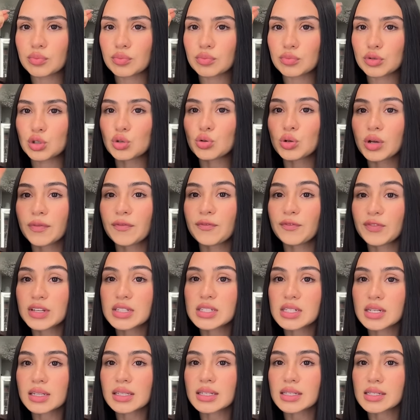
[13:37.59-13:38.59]
You could
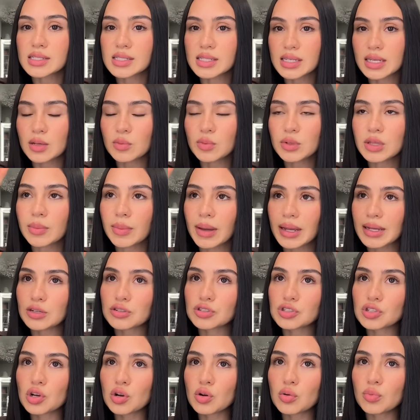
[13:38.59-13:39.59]
physically see with the
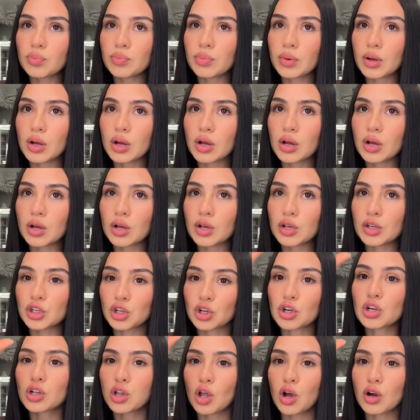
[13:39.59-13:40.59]
microscope
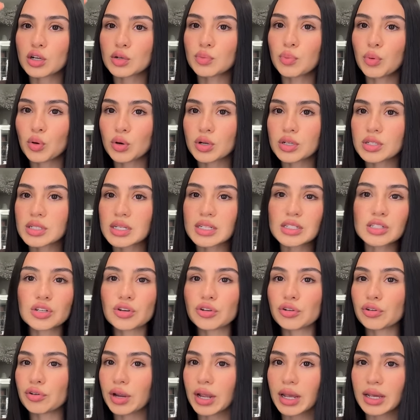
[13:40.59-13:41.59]
your clogged pores. It's
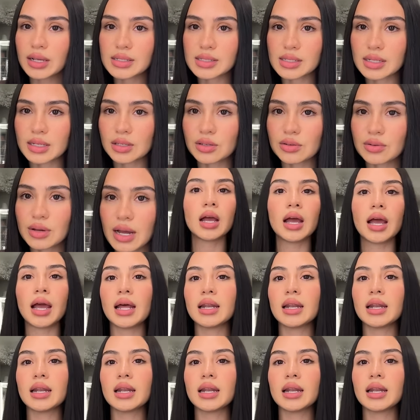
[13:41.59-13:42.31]
crazy, you guys.